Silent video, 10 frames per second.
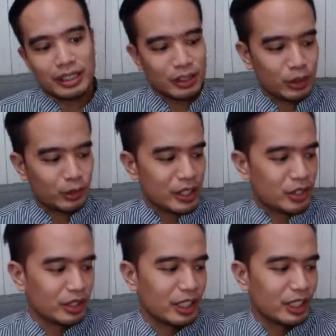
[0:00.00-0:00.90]
a good
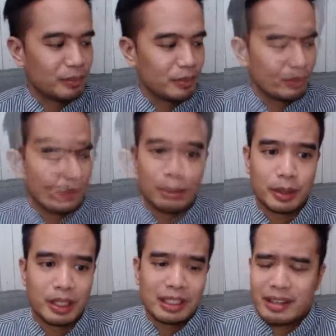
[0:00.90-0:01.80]
question. Temper.
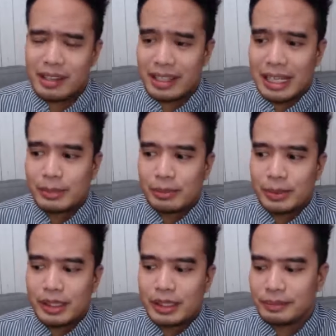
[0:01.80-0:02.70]
A lot of the times
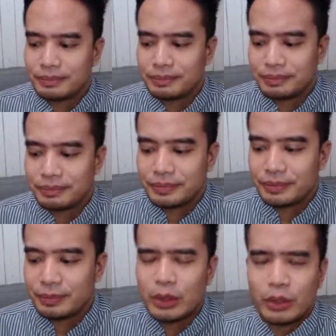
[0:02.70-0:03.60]
we
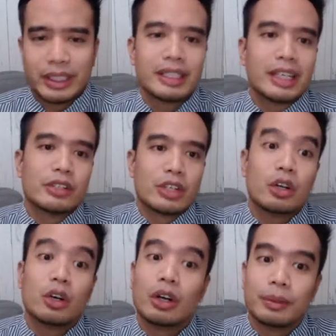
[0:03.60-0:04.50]
don't engage.
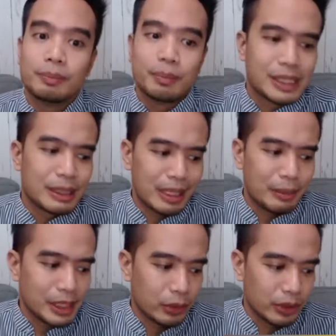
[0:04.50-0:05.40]
Ako,
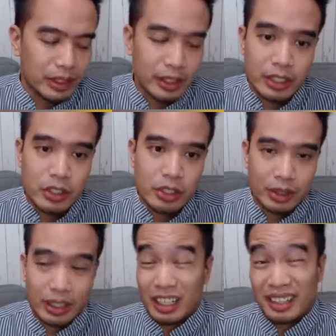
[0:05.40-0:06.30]
sometimes I don't engage.
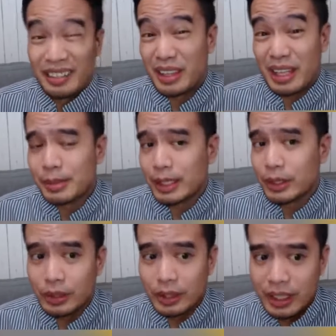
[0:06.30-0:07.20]
Well, a lot of the times I
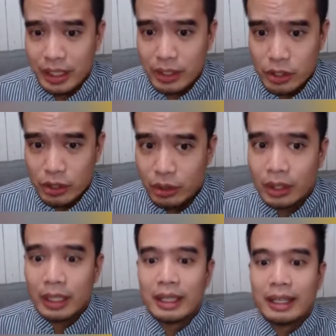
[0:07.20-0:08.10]
don't engage, you know.
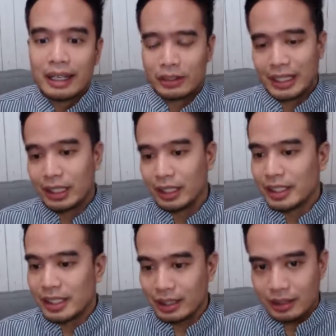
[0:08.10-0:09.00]
I try to
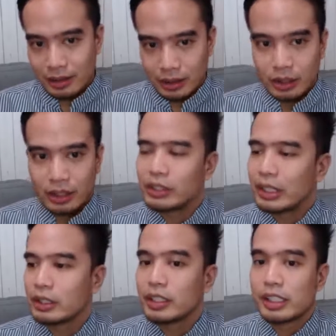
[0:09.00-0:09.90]
listen, you know, I try
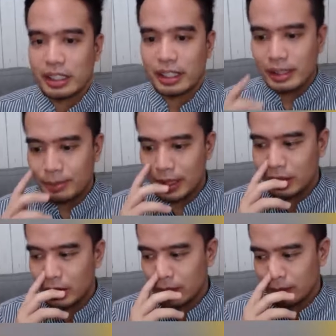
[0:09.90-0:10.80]
to discuss,
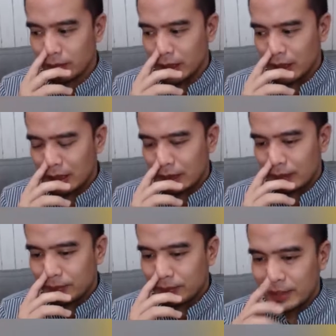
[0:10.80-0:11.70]
pero
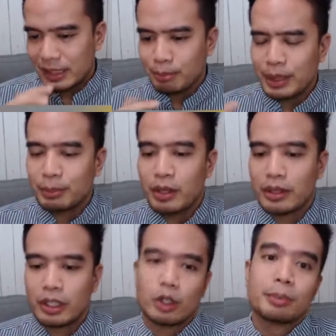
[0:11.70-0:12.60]
some people, they're
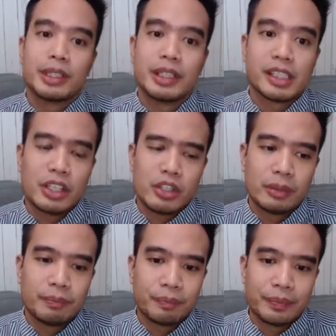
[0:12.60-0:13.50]
not open to discussion.
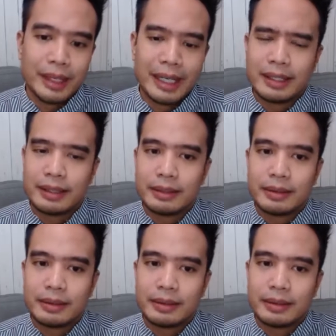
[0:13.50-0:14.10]
And